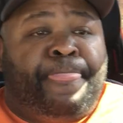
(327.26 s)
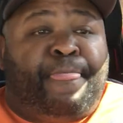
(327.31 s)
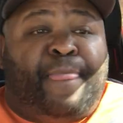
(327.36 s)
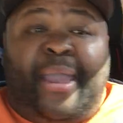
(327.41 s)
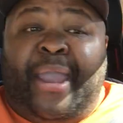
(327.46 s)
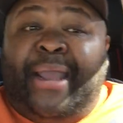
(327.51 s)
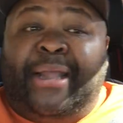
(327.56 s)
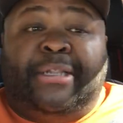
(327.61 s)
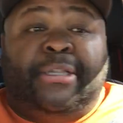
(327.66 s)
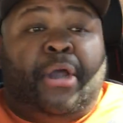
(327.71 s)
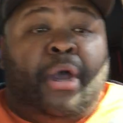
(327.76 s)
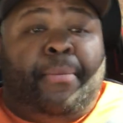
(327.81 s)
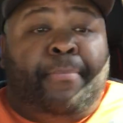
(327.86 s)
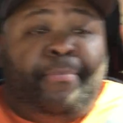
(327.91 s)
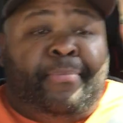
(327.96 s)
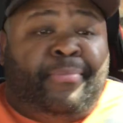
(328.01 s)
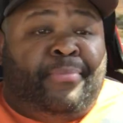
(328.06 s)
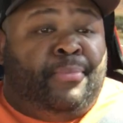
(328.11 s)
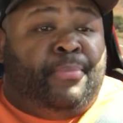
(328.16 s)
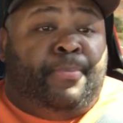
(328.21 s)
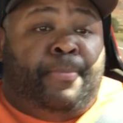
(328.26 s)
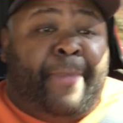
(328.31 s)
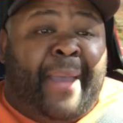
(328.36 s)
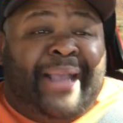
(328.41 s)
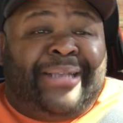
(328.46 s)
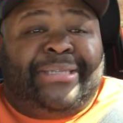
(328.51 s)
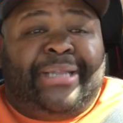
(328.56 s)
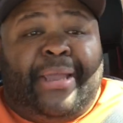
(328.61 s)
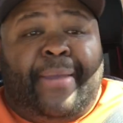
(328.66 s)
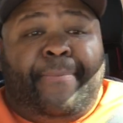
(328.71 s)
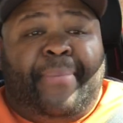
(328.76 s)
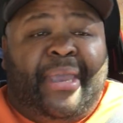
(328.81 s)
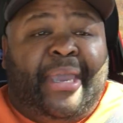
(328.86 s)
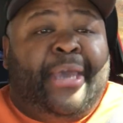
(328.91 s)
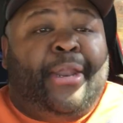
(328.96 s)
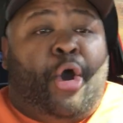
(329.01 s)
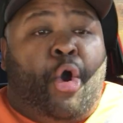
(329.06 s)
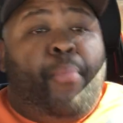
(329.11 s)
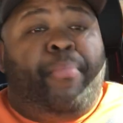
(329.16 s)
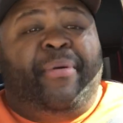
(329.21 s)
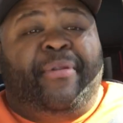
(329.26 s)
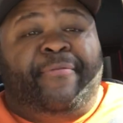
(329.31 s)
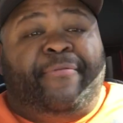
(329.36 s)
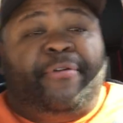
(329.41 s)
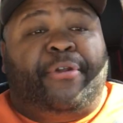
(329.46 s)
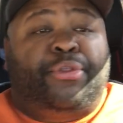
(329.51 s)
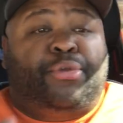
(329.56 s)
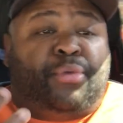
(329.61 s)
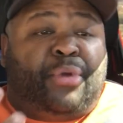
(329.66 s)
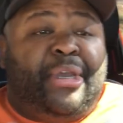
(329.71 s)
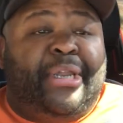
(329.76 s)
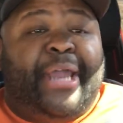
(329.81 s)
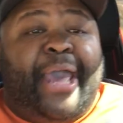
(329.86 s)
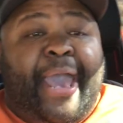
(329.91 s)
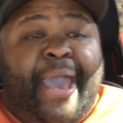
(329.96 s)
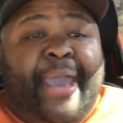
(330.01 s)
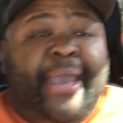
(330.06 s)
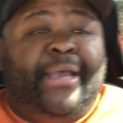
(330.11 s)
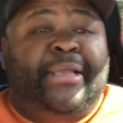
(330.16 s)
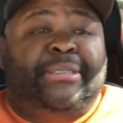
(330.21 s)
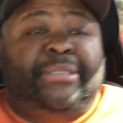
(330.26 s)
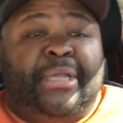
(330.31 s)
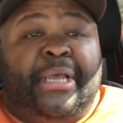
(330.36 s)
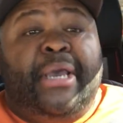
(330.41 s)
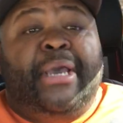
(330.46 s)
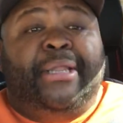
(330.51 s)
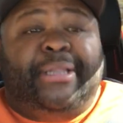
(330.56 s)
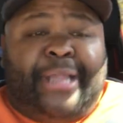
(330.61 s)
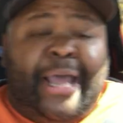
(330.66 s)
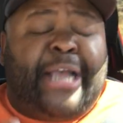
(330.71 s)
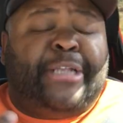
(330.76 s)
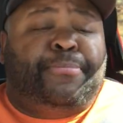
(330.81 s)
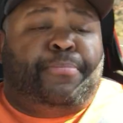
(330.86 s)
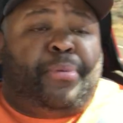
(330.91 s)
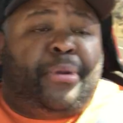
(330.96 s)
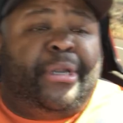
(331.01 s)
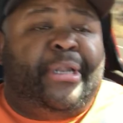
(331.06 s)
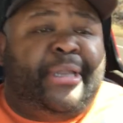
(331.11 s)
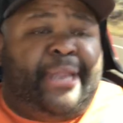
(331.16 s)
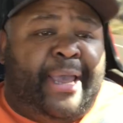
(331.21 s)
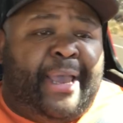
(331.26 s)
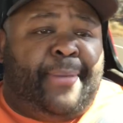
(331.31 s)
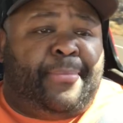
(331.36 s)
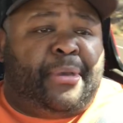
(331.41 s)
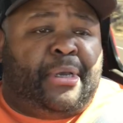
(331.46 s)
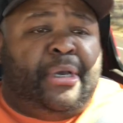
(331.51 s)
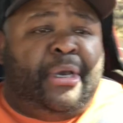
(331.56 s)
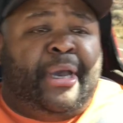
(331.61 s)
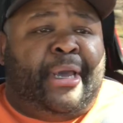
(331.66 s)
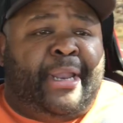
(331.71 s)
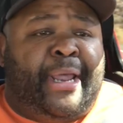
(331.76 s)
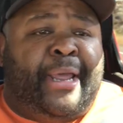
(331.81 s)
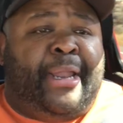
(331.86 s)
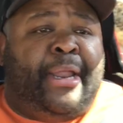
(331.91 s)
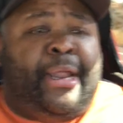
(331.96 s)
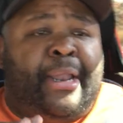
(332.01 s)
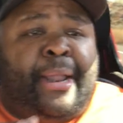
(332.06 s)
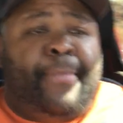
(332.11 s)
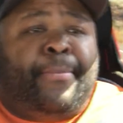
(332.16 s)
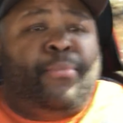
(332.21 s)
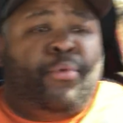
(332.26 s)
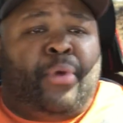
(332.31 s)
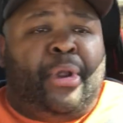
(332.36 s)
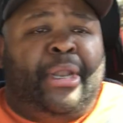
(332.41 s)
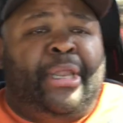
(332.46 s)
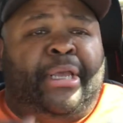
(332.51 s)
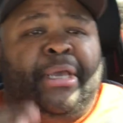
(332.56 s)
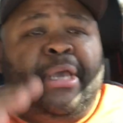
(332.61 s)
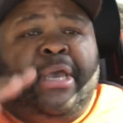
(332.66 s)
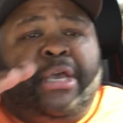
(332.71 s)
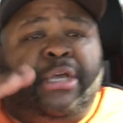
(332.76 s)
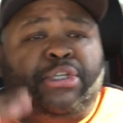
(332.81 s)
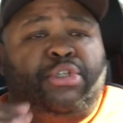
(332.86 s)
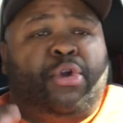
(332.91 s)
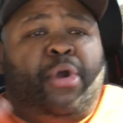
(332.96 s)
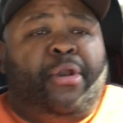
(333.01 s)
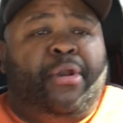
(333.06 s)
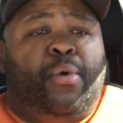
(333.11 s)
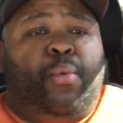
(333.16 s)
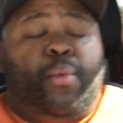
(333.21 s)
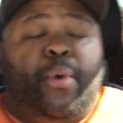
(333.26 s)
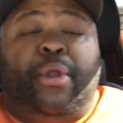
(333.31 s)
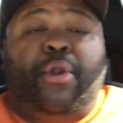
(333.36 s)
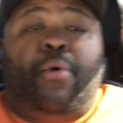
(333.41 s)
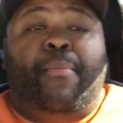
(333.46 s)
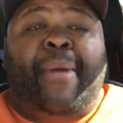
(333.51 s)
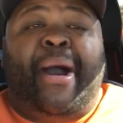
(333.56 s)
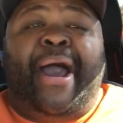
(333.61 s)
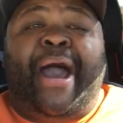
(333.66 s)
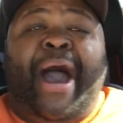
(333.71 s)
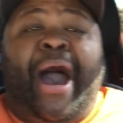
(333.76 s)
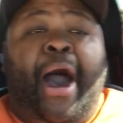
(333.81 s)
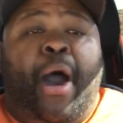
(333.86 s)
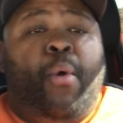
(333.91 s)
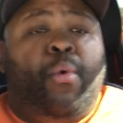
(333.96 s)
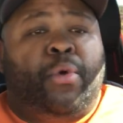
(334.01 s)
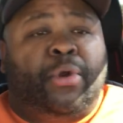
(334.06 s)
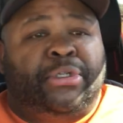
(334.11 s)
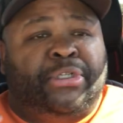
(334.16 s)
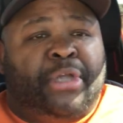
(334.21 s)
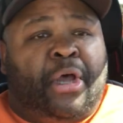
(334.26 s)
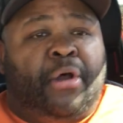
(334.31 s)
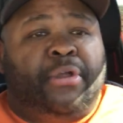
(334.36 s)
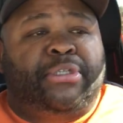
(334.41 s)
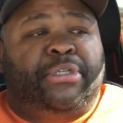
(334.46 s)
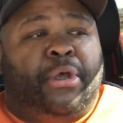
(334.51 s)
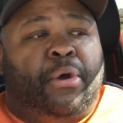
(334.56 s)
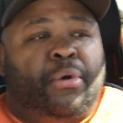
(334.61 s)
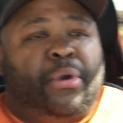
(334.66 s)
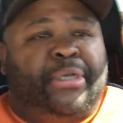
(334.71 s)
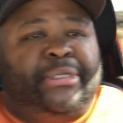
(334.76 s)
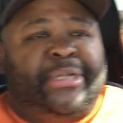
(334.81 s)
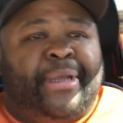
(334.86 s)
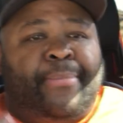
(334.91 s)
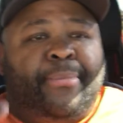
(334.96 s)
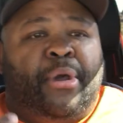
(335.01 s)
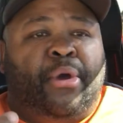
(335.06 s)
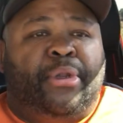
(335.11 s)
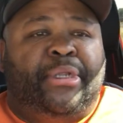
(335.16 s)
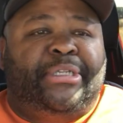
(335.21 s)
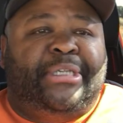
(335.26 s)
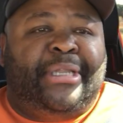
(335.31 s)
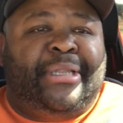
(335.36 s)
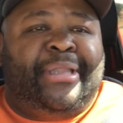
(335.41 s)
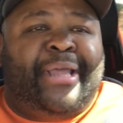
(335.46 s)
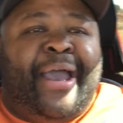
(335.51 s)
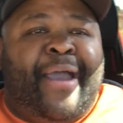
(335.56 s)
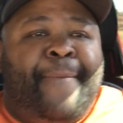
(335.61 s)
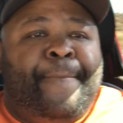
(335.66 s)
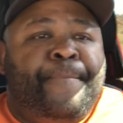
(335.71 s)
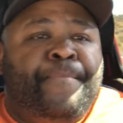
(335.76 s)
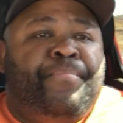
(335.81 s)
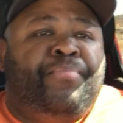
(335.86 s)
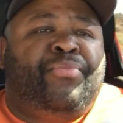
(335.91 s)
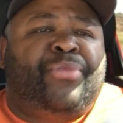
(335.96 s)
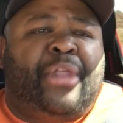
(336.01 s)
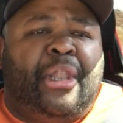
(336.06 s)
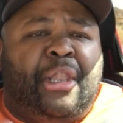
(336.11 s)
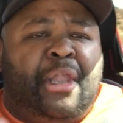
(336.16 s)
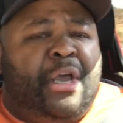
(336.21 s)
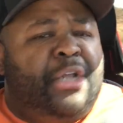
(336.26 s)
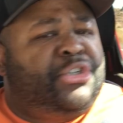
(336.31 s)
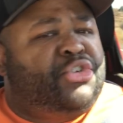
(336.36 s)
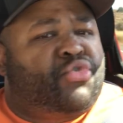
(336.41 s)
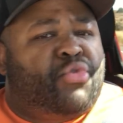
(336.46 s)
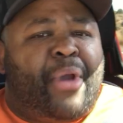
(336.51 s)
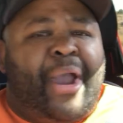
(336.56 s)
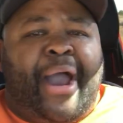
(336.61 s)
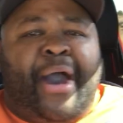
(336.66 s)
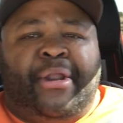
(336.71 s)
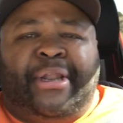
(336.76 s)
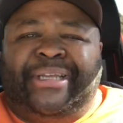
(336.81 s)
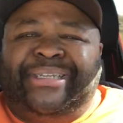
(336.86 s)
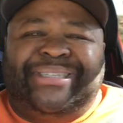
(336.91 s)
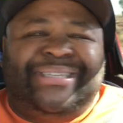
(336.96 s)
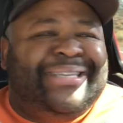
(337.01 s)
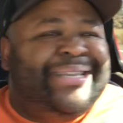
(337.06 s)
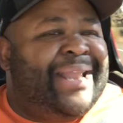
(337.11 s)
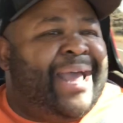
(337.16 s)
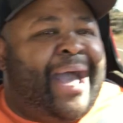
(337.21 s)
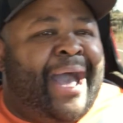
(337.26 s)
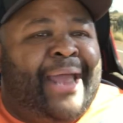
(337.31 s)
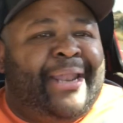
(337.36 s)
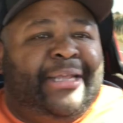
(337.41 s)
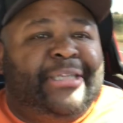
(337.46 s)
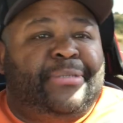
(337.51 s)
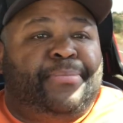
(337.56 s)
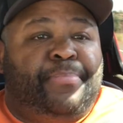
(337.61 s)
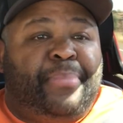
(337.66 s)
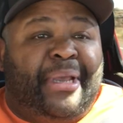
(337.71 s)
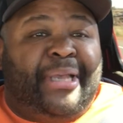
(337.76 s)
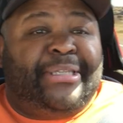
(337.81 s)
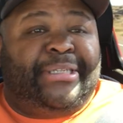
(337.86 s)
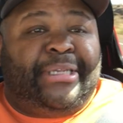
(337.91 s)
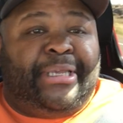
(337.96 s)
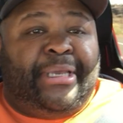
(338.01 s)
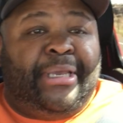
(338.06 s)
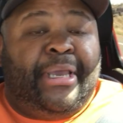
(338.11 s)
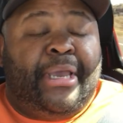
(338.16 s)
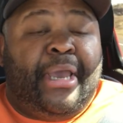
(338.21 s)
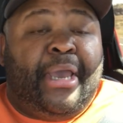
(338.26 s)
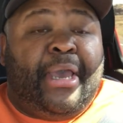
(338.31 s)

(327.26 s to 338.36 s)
And basically being open for 3 days, that's pretty damn good. And I'm really starting to whittle my hours also, because I'm noticing that the lunch crowd is not as busy